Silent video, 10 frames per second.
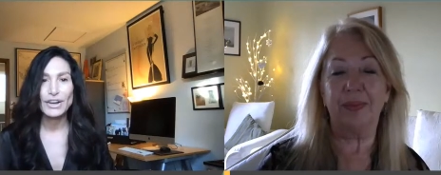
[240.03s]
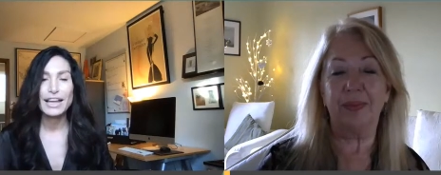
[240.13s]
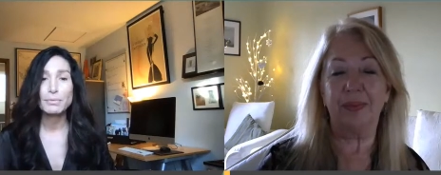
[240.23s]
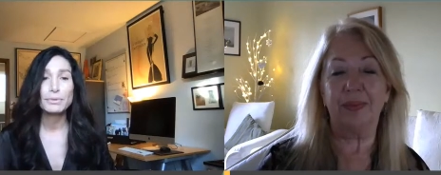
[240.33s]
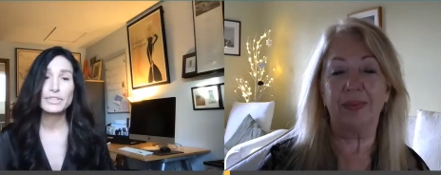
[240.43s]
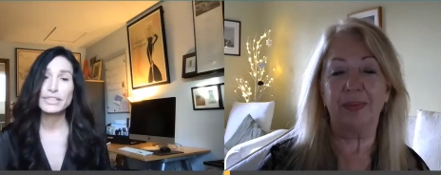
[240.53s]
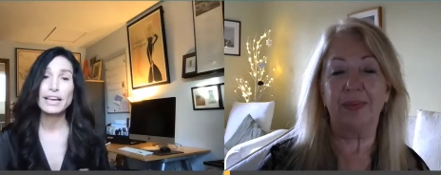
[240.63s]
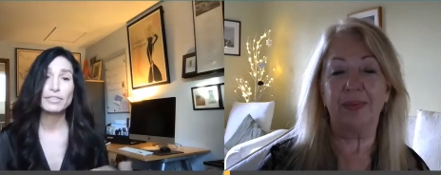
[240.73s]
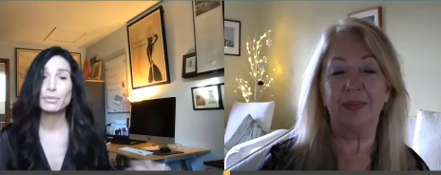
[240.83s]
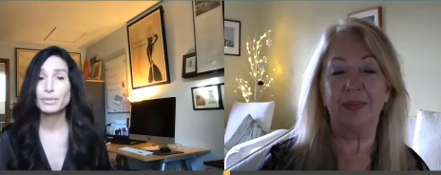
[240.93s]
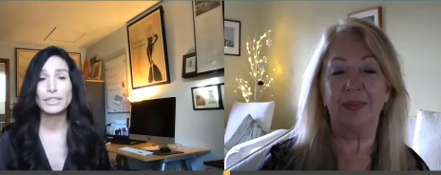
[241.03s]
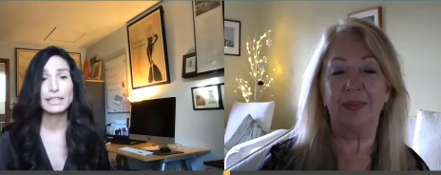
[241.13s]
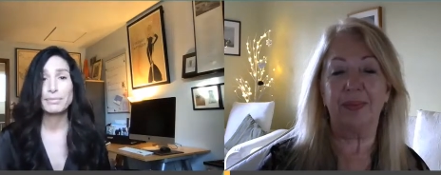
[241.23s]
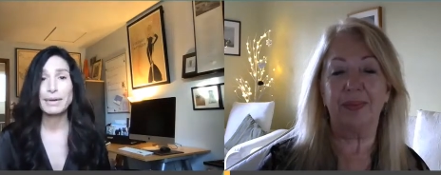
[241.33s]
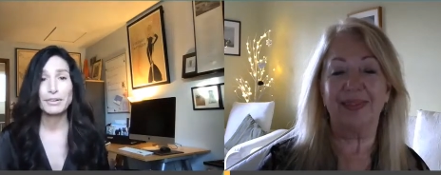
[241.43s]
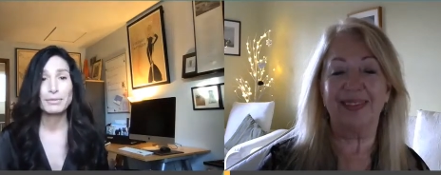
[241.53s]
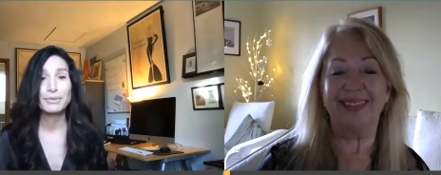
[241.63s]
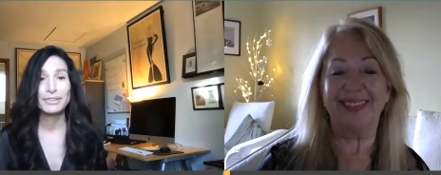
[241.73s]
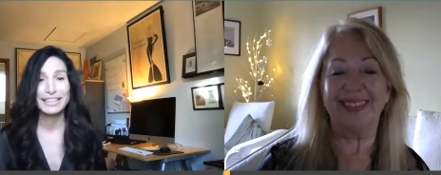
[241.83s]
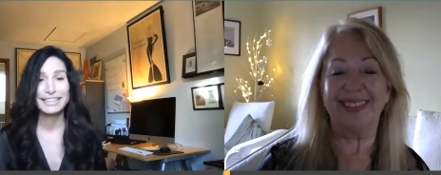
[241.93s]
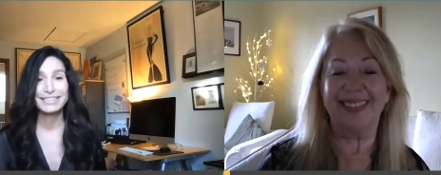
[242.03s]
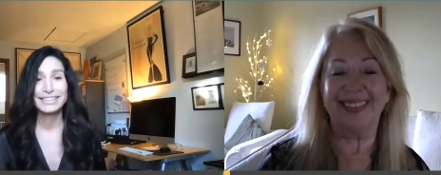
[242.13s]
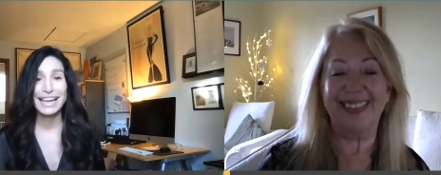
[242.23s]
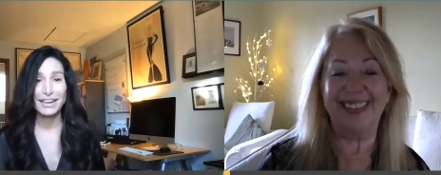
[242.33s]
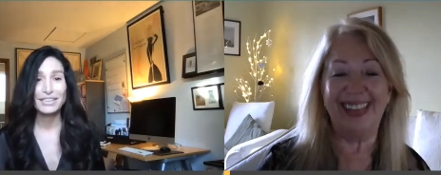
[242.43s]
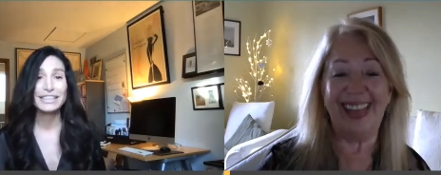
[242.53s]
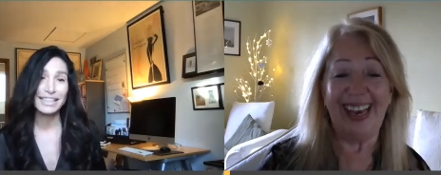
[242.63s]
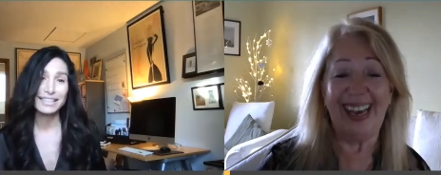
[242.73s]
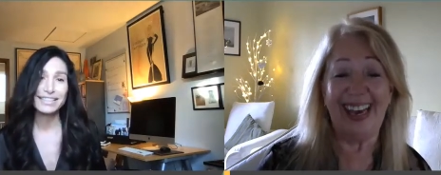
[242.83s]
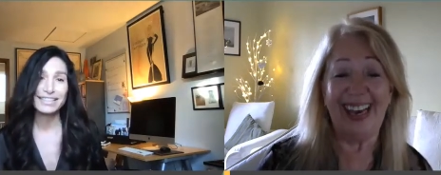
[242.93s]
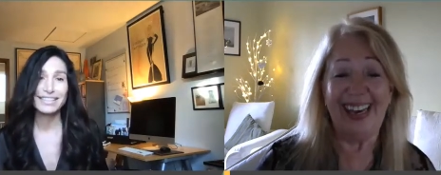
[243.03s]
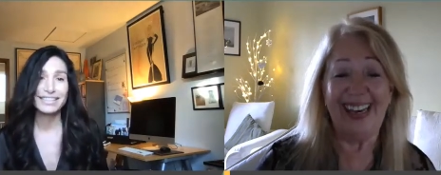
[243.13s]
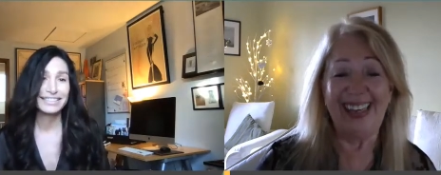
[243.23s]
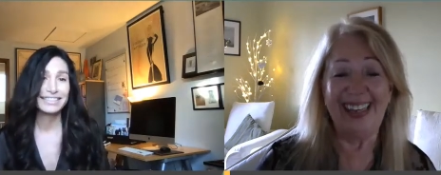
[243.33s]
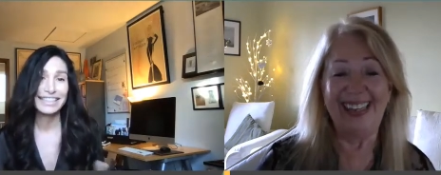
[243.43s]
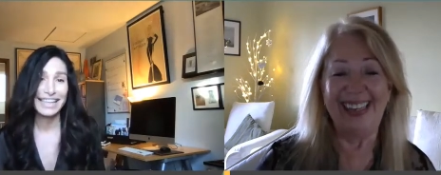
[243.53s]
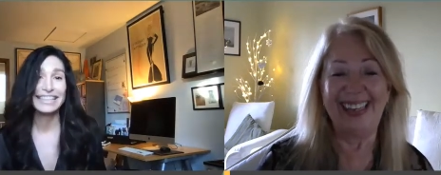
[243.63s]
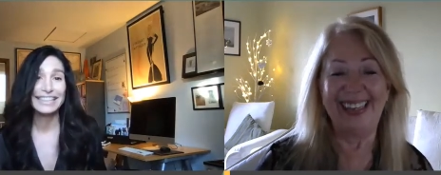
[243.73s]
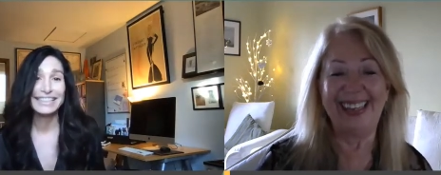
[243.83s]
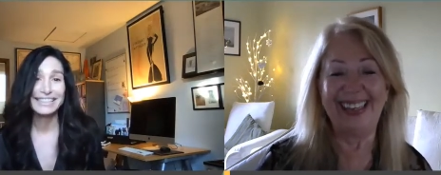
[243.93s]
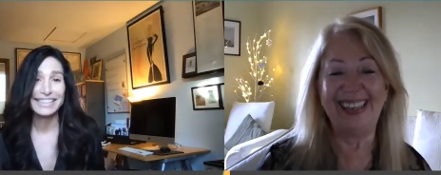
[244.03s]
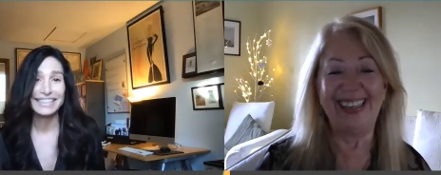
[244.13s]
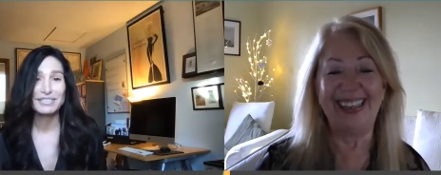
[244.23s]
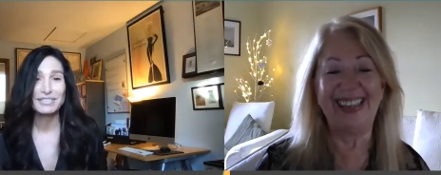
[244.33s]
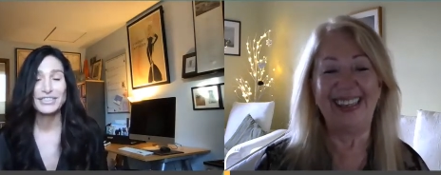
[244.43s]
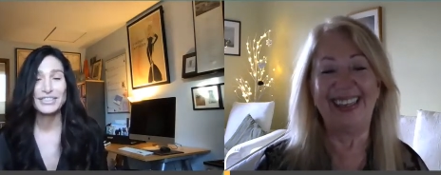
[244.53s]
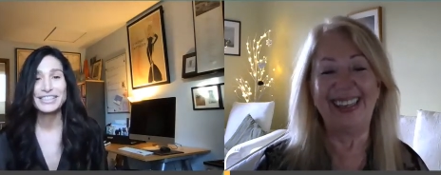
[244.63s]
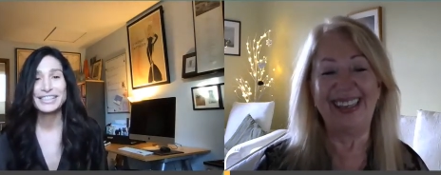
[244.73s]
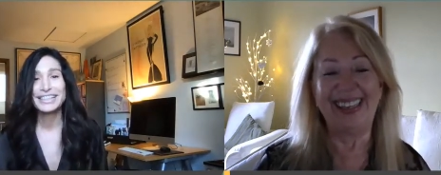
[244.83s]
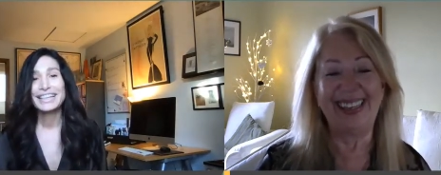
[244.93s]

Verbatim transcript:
Speaker 1: I almost never work in PowerPoint now, unless a client needs it, of course.